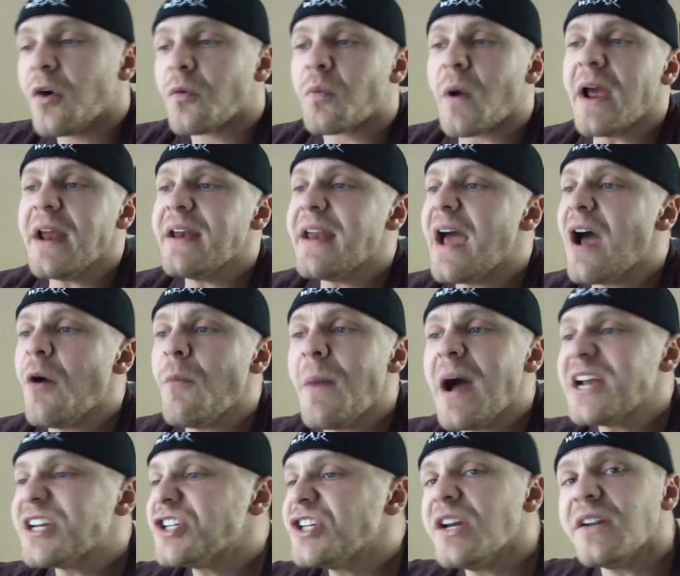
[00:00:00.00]
Right now,
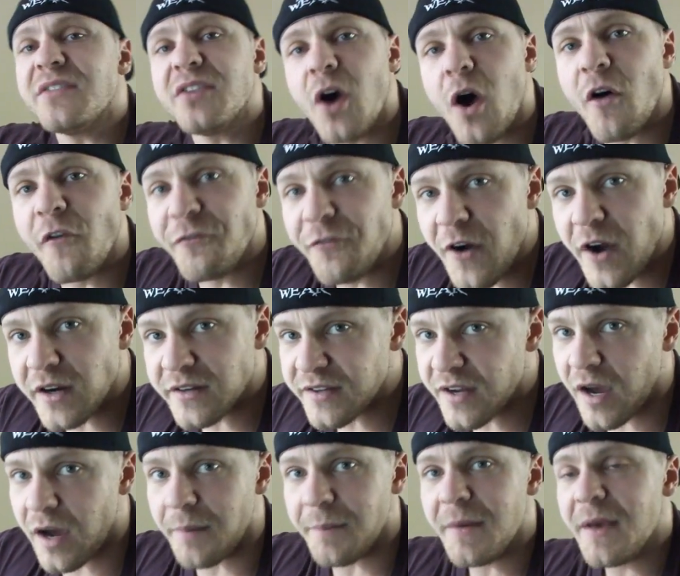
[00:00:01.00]
my shit's all
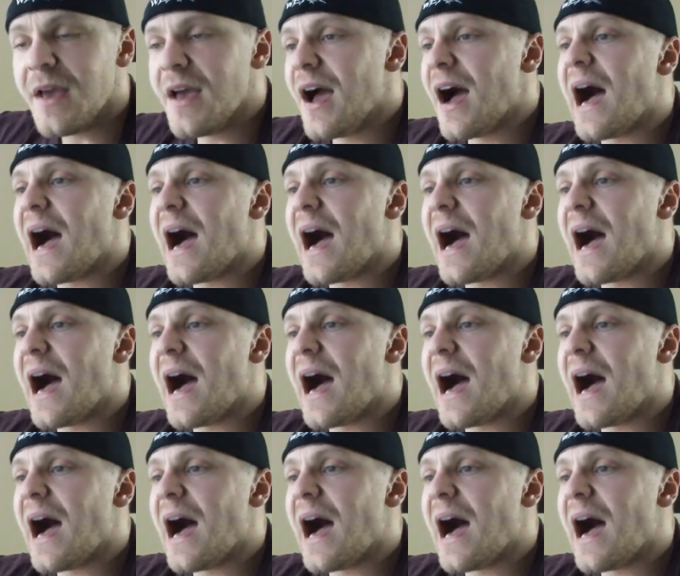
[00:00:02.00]
fucked up.